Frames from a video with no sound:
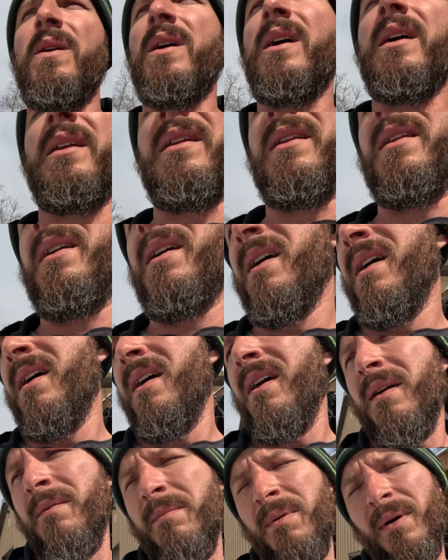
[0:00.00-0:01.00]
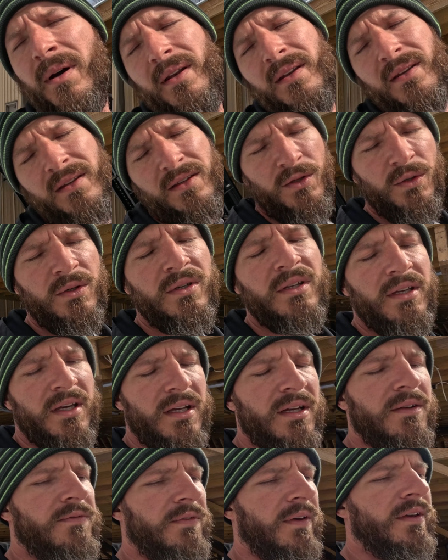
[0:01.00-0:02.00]
on it, but you can
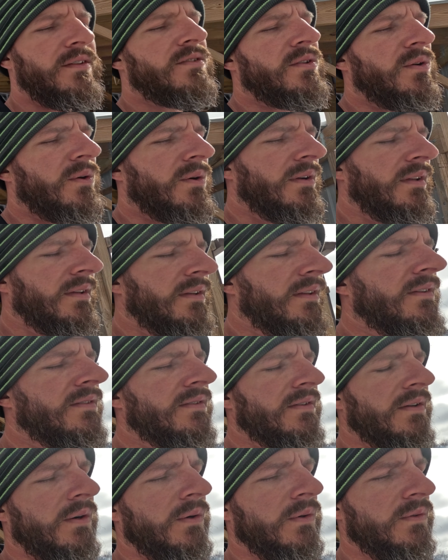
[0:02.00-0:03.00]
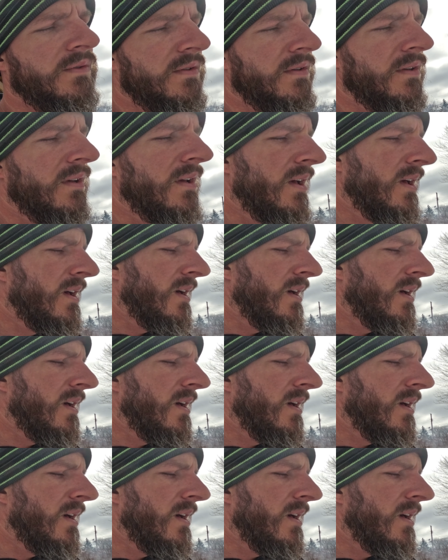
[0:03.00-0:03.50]
get a face cord in these totes.